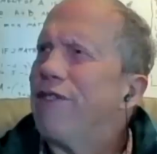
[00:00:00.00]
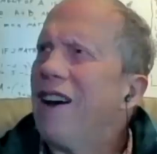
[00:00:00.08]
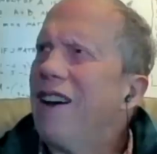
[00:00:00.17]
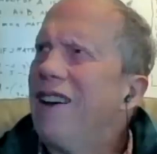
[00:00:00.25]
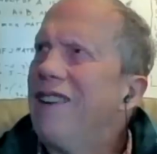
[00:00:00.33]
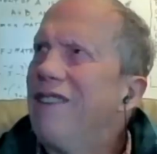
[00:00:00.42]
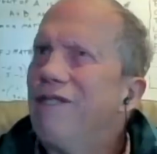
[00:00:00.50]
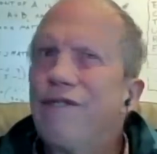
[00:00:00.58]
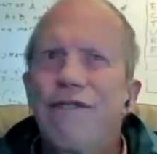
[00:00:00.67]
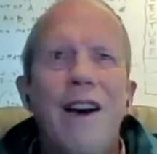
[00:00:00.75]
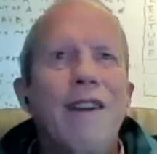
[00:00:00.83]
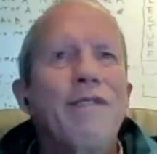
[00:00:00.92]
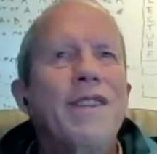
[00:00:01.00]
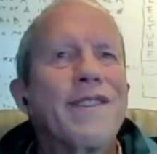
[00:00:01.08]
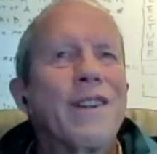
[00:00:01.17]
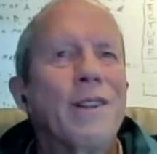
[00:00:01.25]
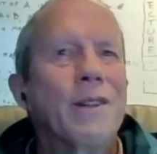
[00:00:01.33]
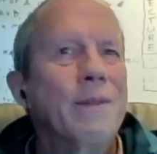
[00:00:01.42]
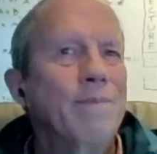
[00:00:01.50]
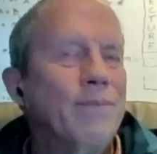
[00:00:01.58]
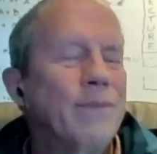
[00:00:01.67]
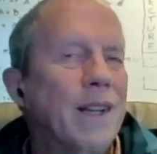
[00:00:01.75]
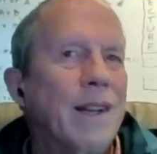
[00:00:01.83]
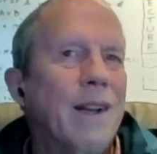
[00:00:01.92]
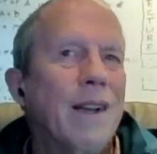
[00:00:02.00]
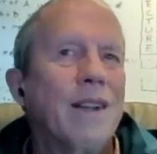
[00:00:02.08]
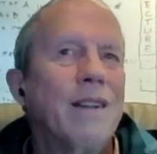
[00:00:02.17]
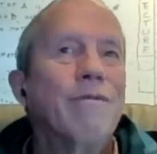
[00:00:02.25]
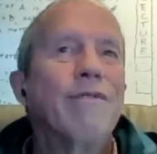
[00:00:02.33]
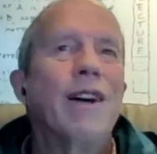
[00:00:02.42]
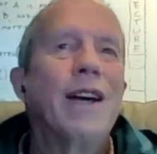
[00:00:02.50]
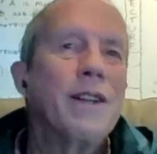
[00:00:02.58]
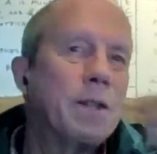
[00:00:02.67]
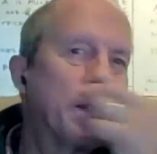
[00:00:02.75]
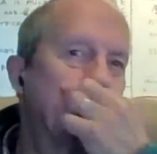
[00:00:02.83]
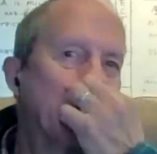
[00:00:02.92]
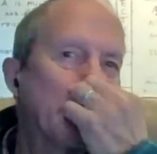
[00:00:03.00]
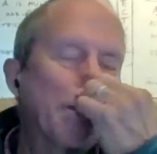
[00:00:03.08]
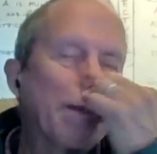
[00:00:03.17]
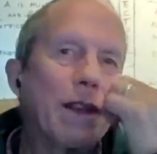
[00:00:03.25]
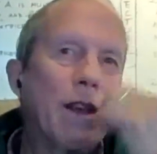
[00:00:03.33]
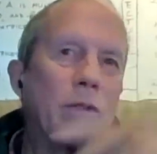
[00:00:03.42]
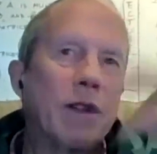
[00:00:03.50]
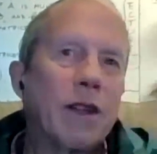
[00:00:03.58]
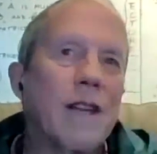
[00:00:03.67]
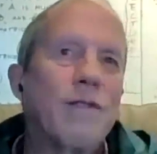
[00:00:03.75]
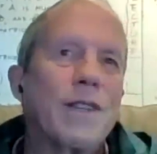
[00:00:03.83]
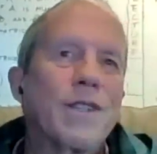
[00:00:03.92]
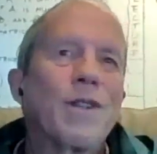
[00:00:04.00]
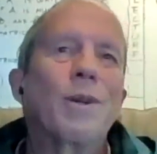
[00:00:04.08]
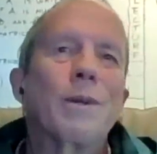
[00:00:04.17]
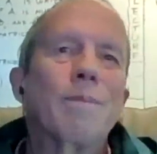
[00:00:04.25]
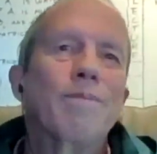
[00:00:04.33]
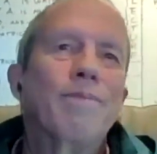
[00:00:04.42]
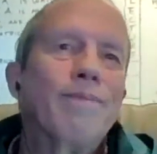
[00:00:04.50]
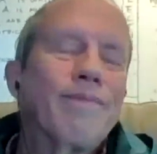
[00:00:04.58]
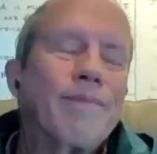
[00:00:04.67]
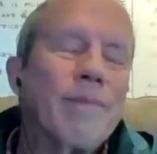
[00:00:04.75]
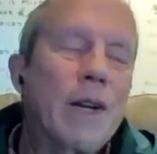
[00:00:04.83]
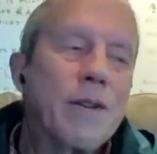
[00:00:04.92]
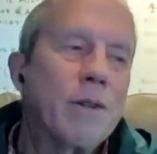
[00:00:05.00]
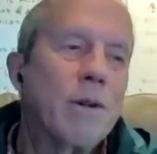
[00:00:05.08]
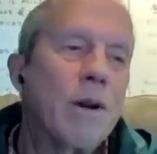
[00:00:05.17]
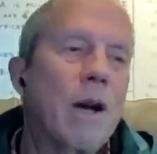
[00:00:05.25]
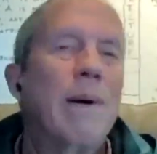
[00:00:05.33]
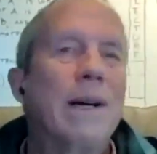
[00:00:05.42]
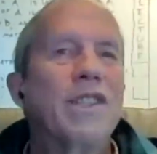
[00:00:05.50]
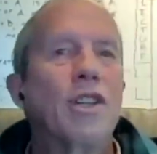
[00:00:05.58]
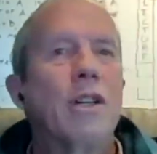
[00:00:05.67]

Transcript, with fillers: five five years ago, I, I got invited to you know to give this talk to a bunch